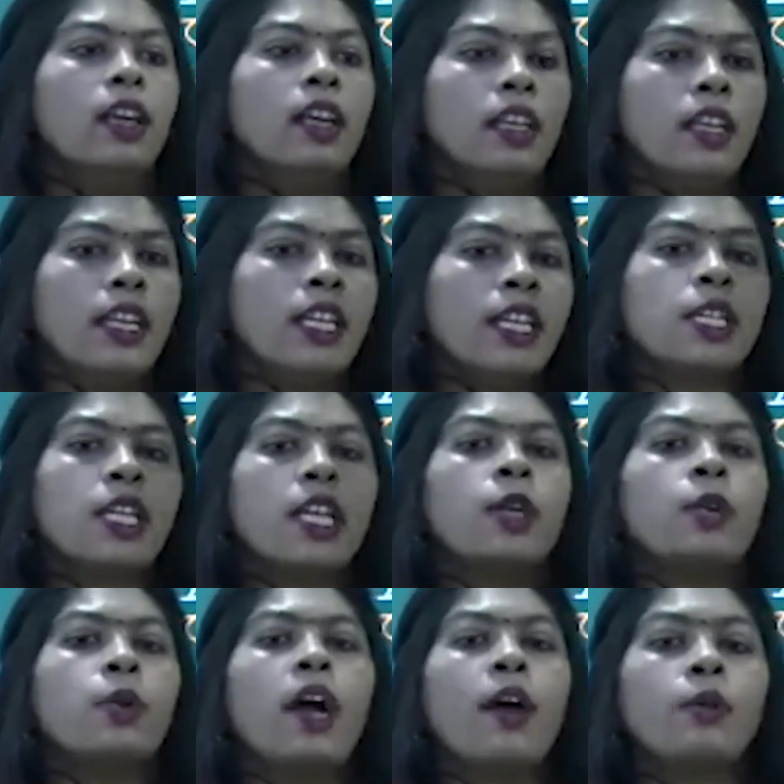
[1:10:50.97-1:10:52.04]
initially you
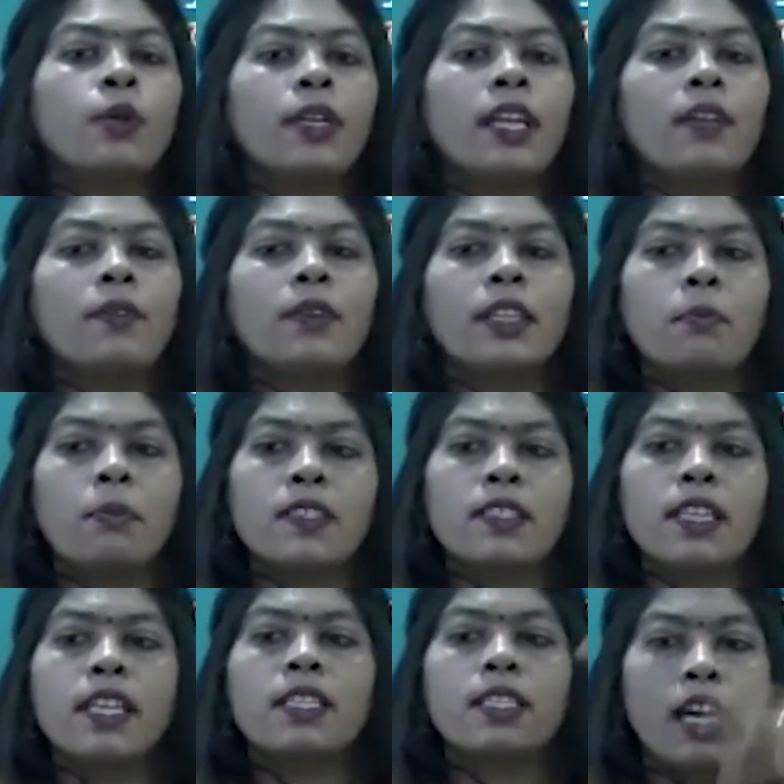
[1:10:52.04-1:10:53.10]
have to deliver the
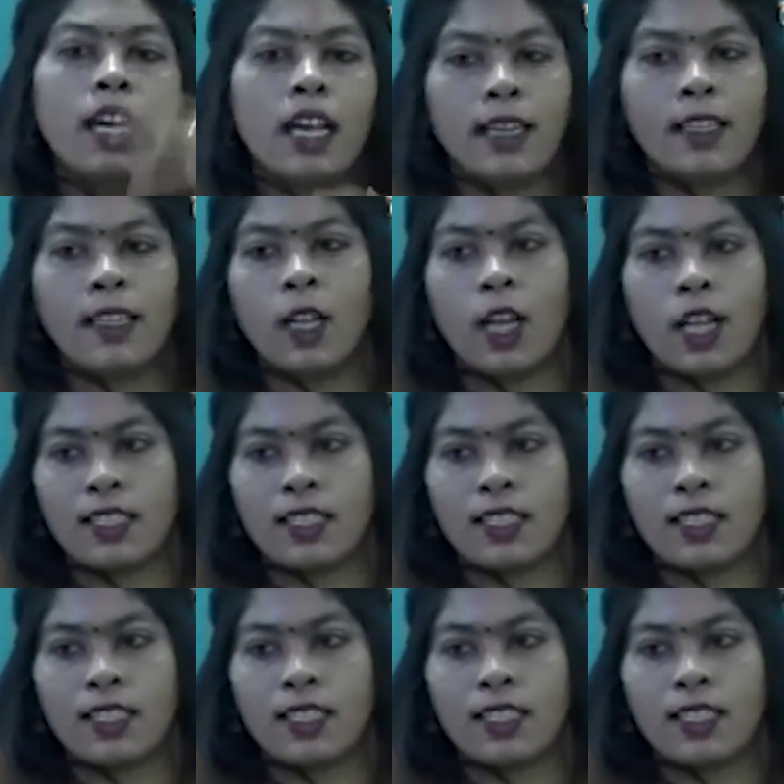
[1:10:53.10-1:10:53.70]
message or at the last.